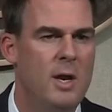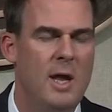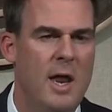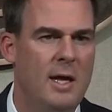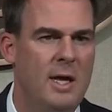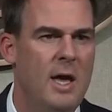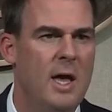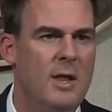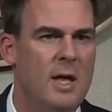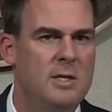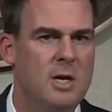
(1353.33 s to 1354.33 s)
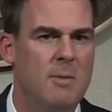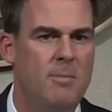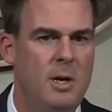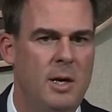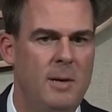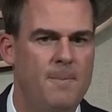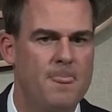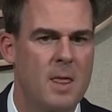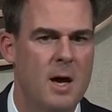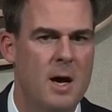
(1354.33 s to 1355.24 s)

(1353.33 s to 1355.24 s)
And again, it's going to be,